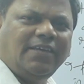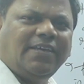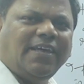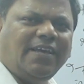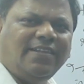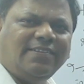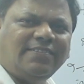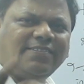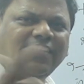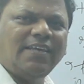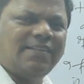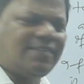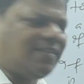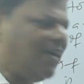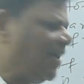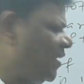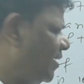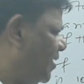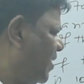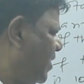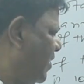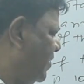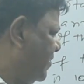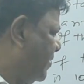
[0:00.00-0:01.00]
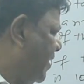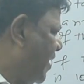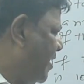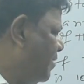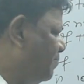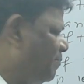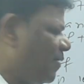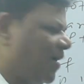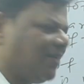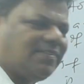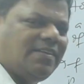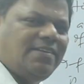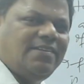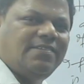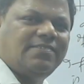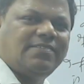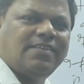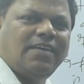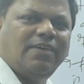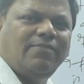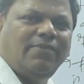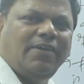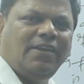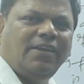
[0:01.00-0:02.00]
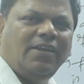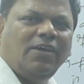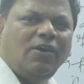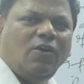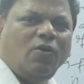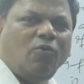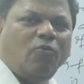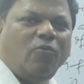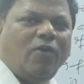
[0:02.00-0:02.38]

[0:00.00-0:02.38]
You can say, sir, 10% is given.